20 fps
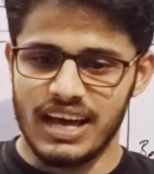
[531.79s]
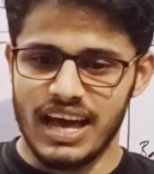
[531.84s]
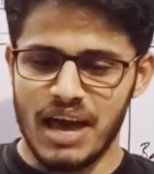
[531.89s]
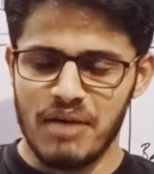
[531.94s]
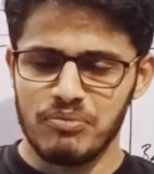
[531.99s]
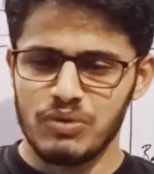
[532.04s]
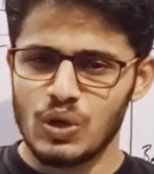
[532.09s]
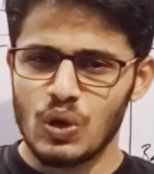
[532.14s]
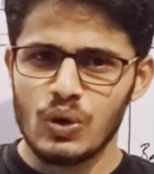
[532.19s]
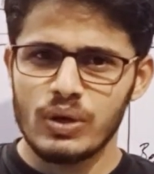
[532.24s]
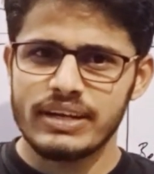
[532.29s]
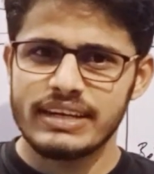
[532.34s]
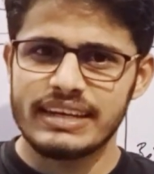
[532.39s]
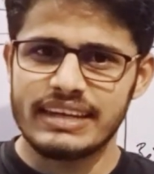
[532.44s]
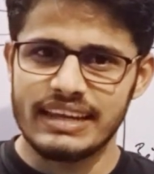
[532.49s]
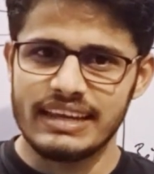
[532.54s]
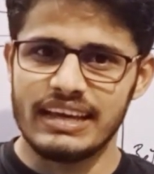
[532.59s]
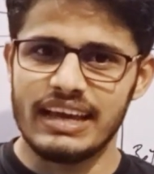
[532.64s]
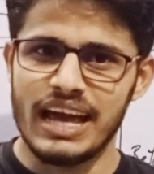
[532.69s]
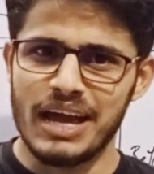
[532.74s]
I'm not
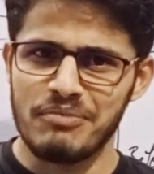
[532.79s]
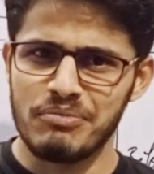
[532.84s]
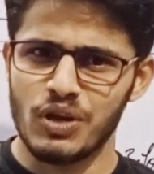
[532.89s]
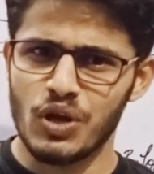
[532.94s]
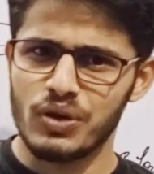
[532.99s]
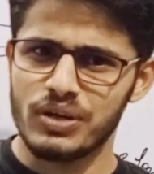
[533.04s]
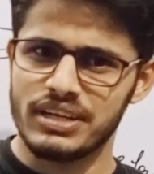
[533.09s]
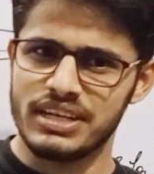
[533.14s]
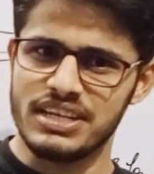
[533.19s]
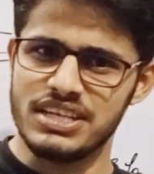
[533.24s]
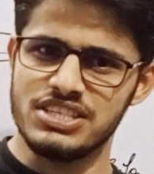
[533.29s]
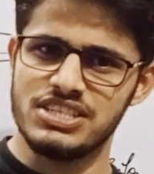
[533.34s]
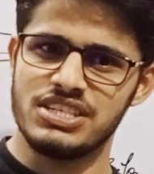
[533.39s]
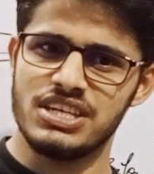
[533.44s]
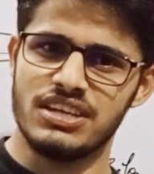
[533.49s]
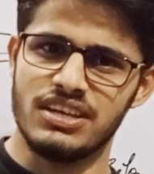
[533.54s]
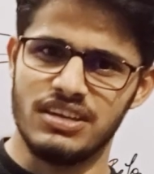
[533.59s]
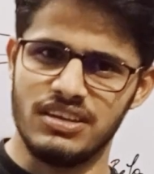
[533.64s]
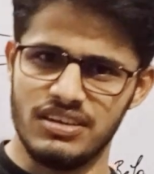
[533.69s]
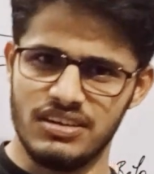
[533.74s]

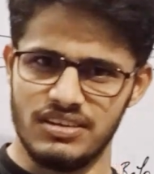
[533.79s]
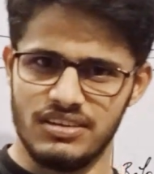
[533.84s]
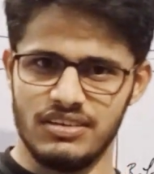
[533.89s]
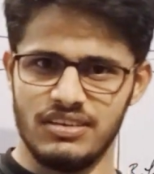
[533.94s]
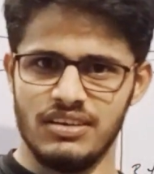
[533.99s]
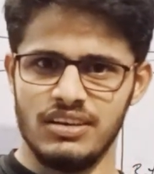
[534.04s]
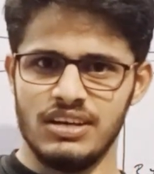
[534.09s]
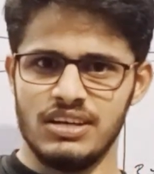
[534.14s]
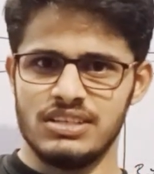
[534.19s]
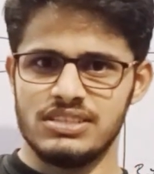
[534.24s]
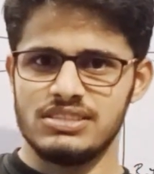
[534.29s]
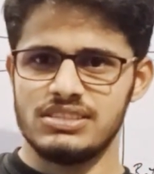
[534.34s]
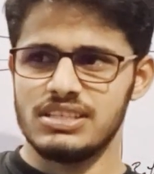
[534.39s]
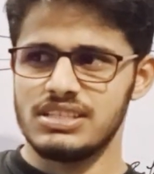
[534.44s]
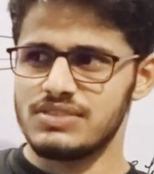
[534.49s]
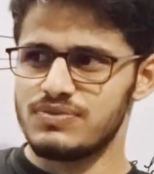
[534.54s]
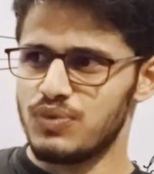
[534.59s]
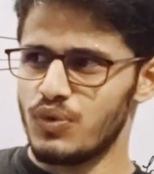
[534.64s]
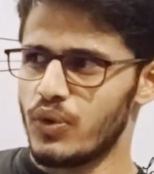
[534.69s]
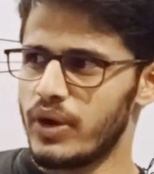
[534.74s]
teaching here
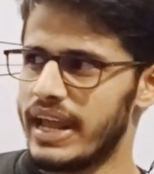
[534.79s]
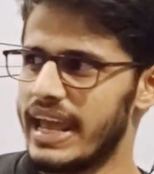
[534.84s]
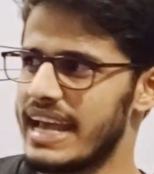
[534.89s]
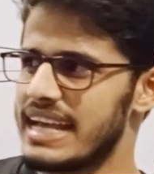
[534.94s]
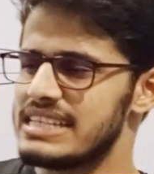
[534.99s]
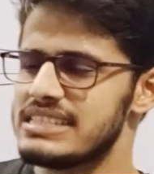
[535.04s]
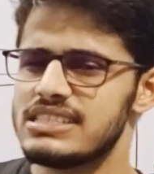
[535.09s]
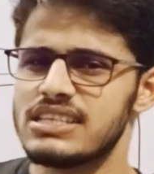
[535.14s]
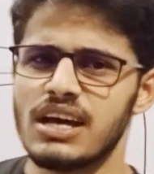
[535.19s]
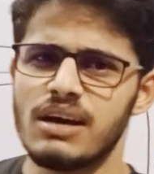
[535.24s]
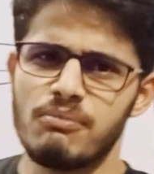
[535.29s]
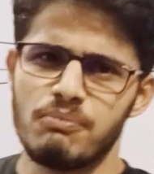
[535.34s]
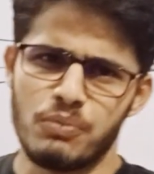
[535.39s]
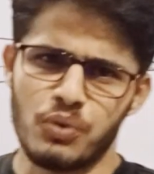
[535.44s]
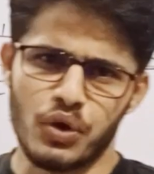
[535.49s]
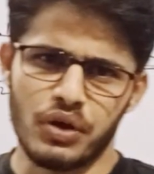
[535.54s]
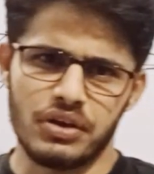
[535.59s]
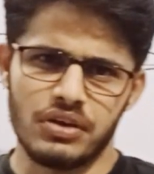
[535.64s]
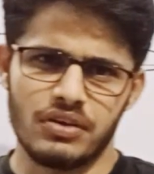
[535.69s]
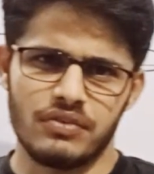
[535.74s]
just for exam
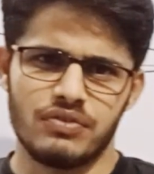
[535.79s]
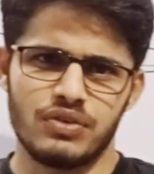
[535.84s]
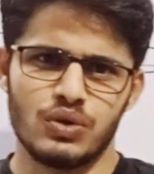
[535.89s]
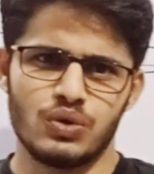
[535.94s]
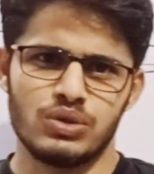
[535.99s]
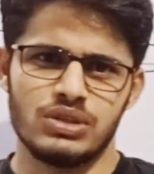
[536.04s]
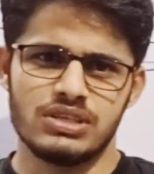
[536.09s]
point of view.